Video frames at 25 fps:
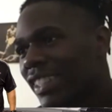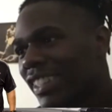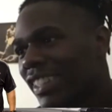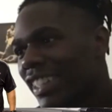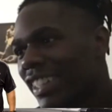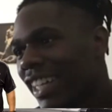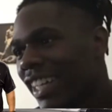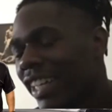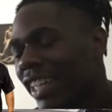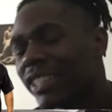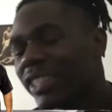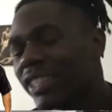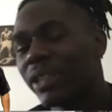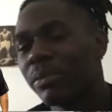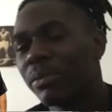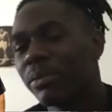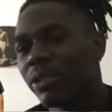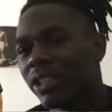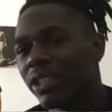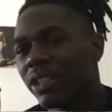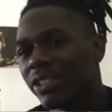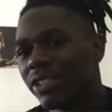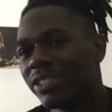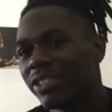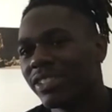AJ
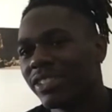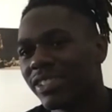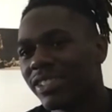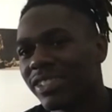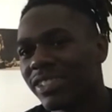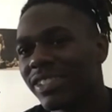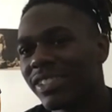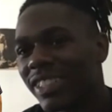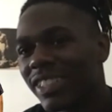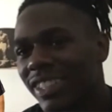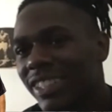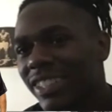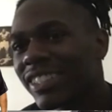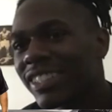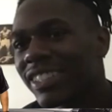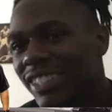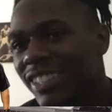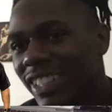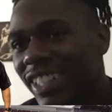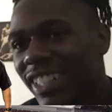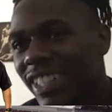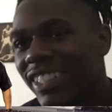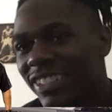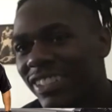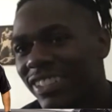Brown.
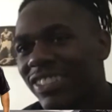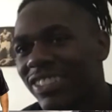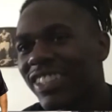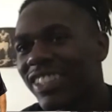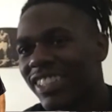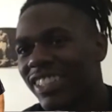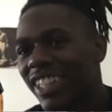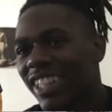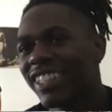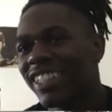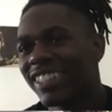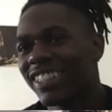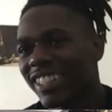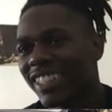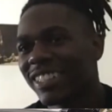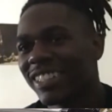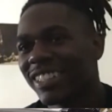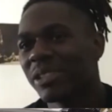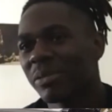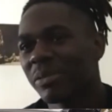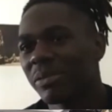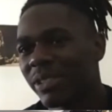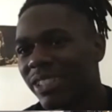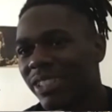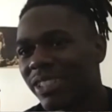I really like
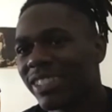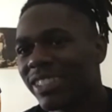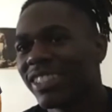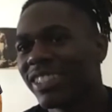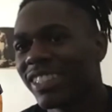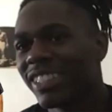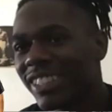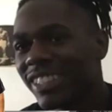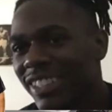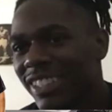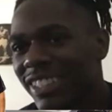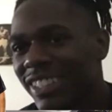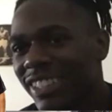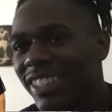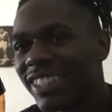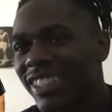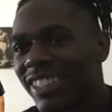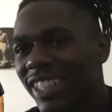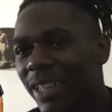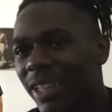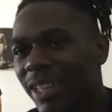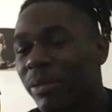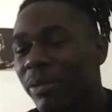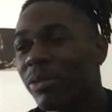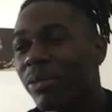AJ Brown. Yeah,
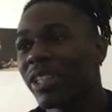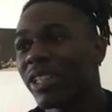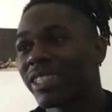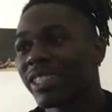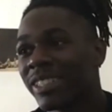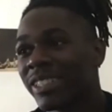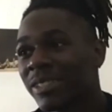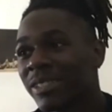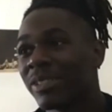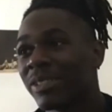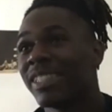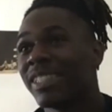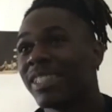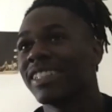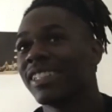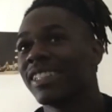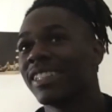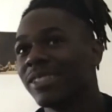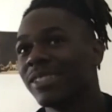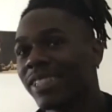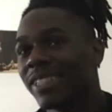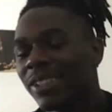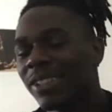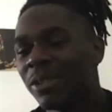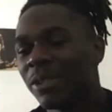I've been watching him since he
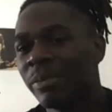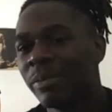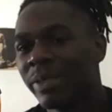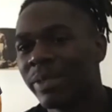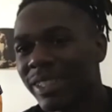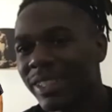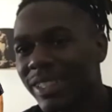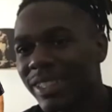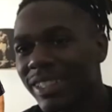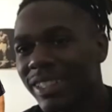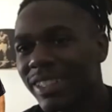was at Ole Miss.